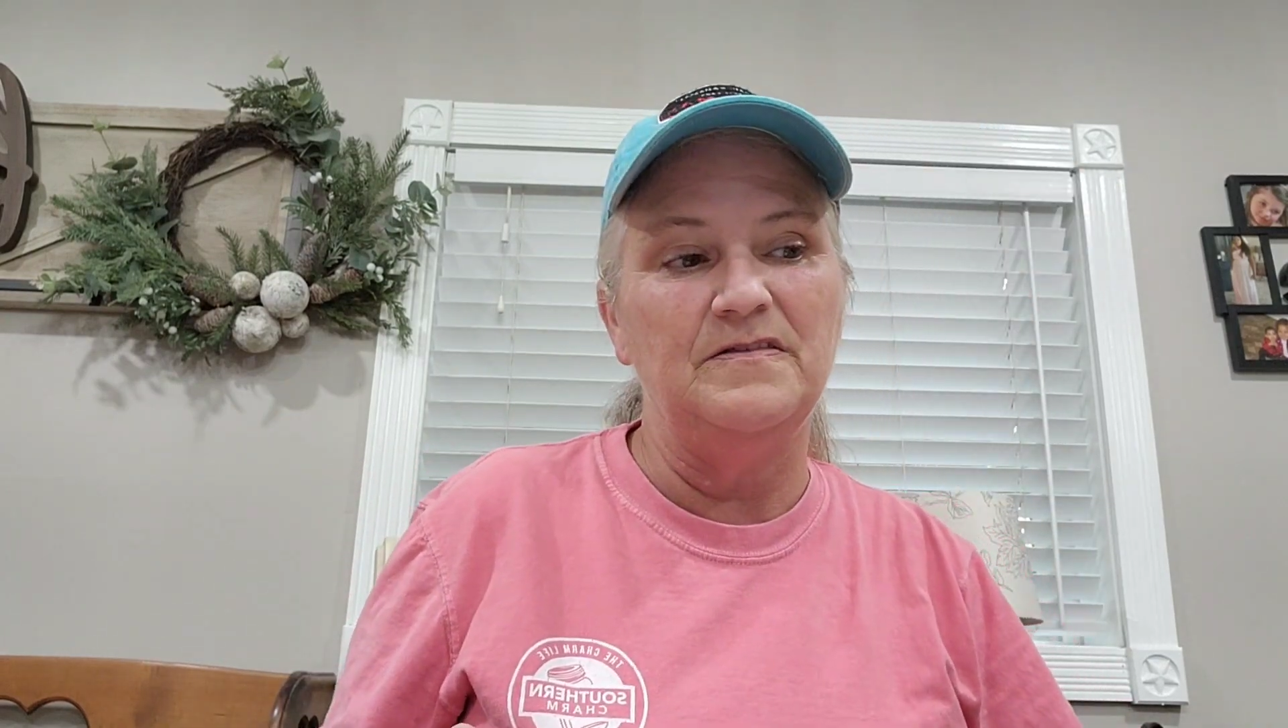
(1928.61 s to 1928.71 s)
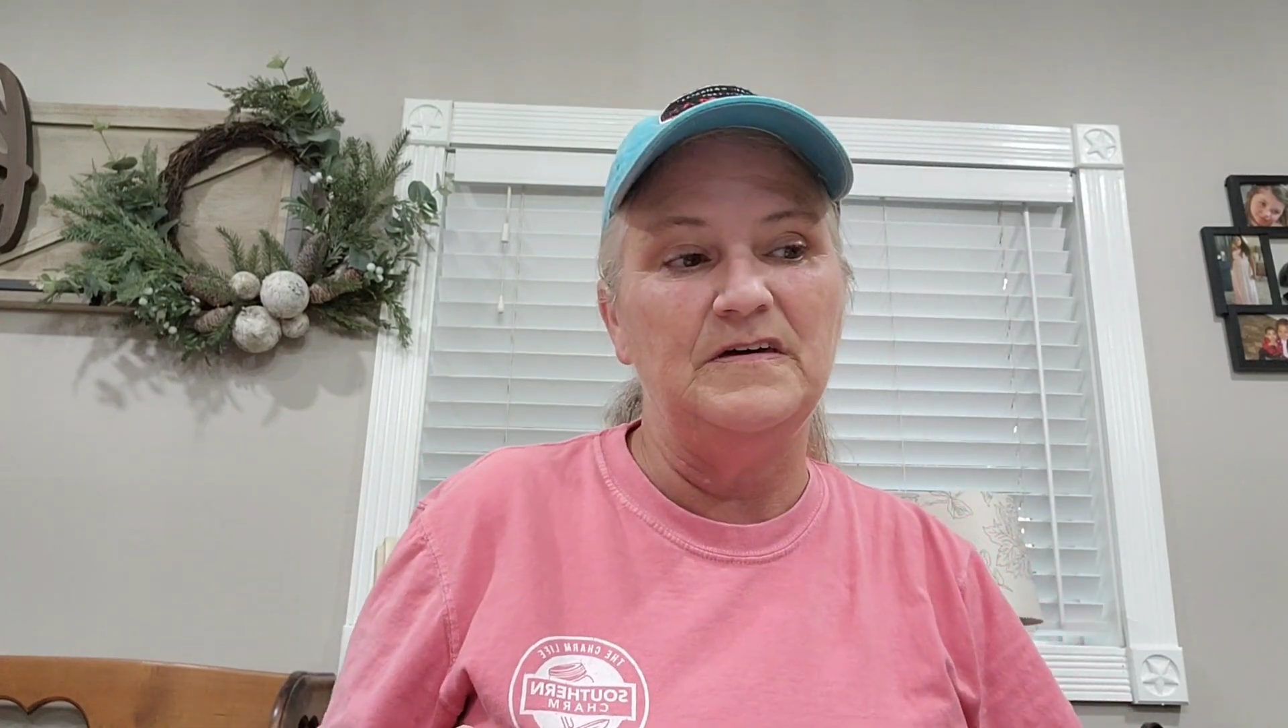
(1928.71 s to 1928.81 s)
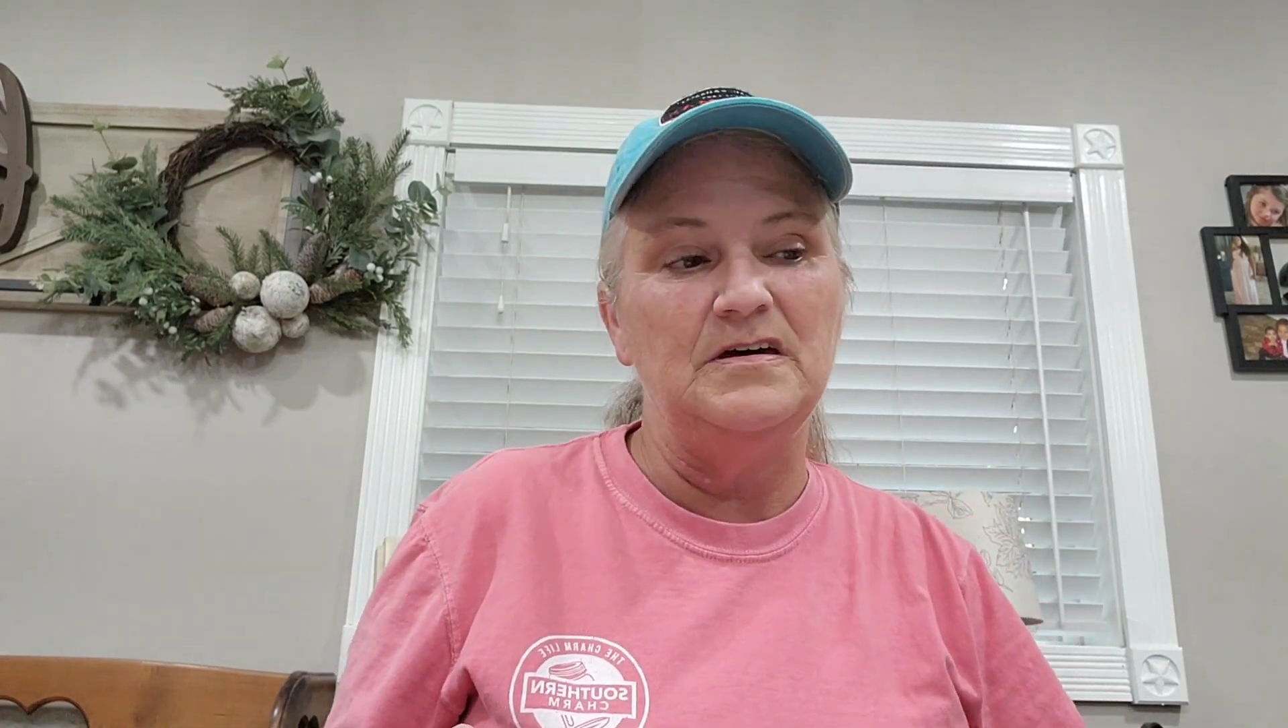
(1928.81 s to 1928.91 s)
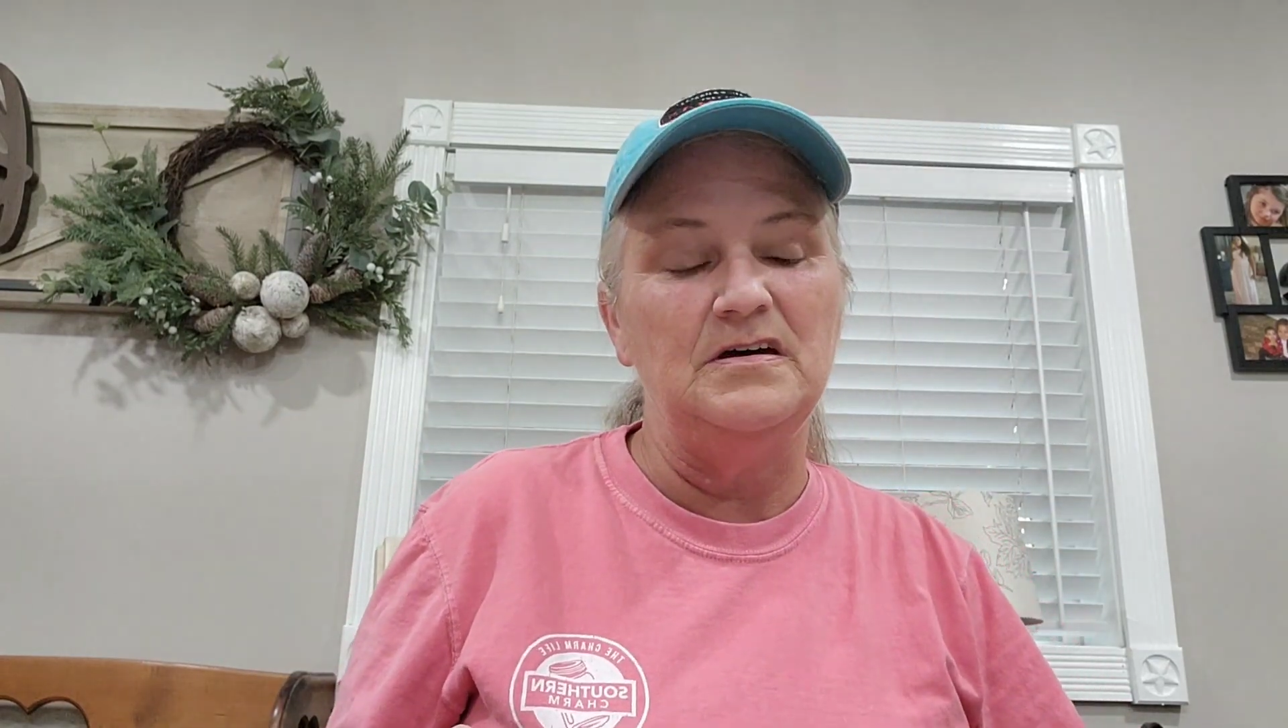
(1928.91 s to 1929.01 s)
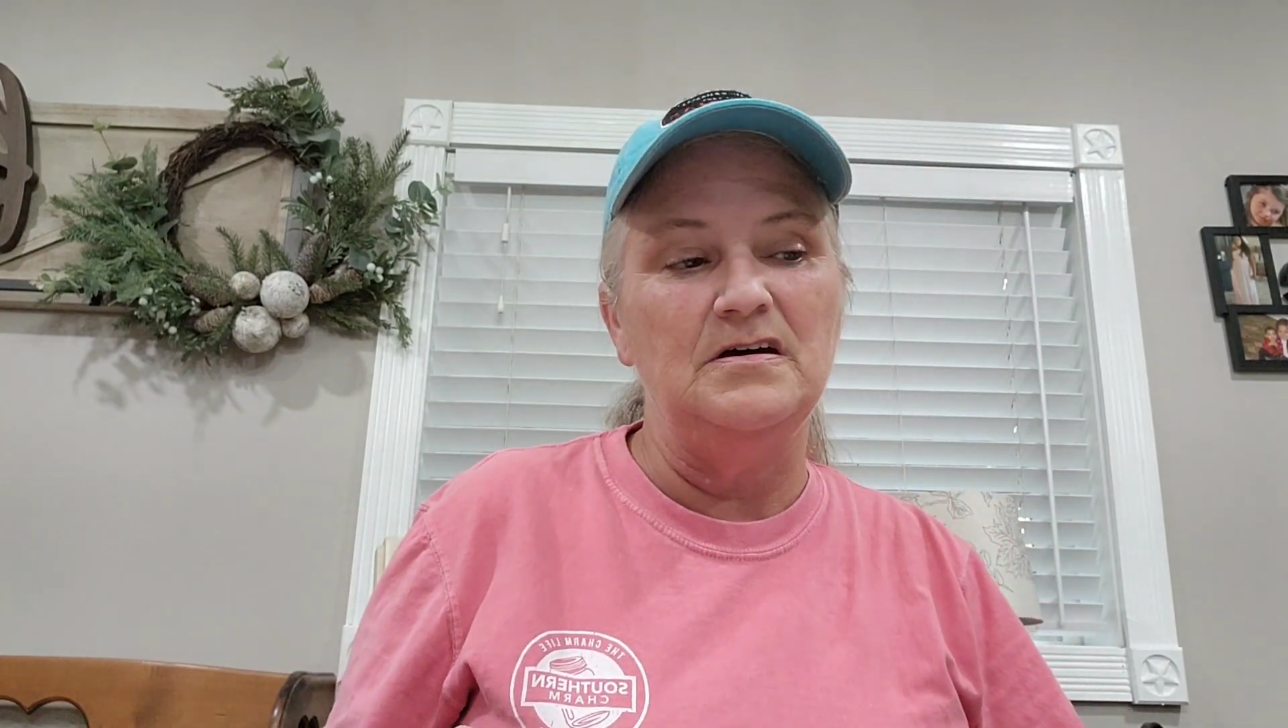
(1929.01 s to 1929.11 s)

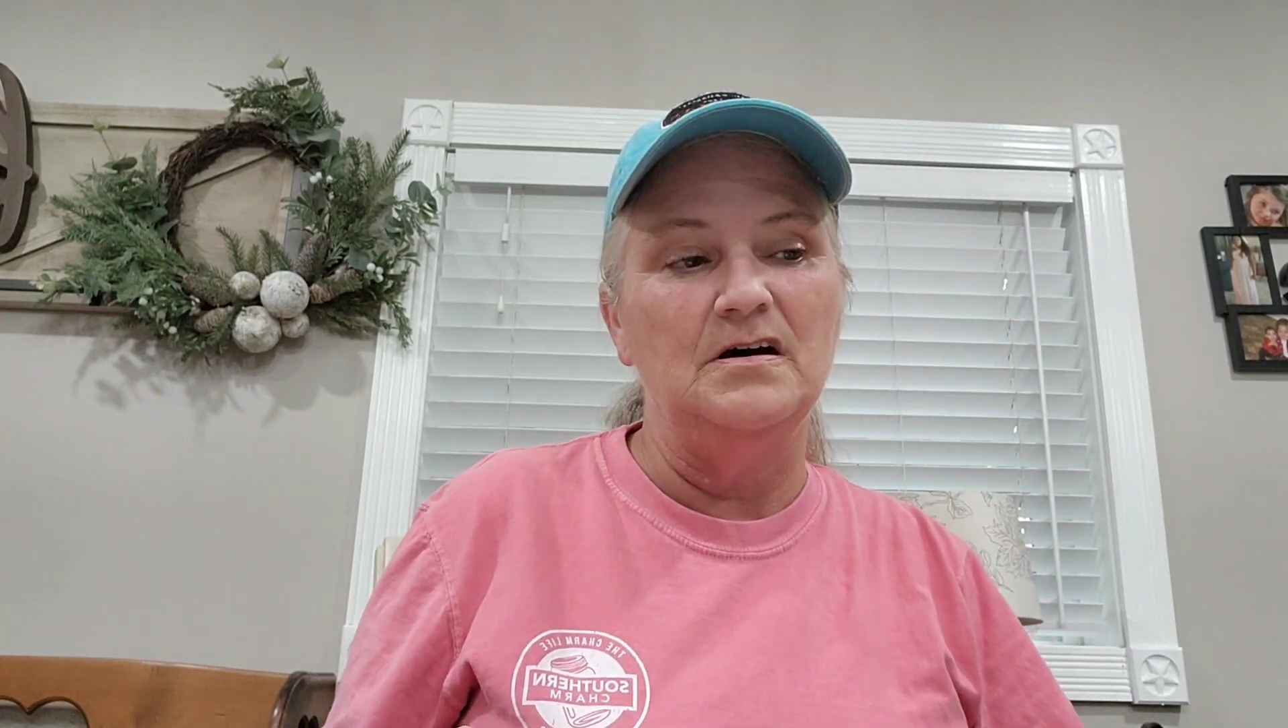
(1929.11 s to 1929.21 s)
the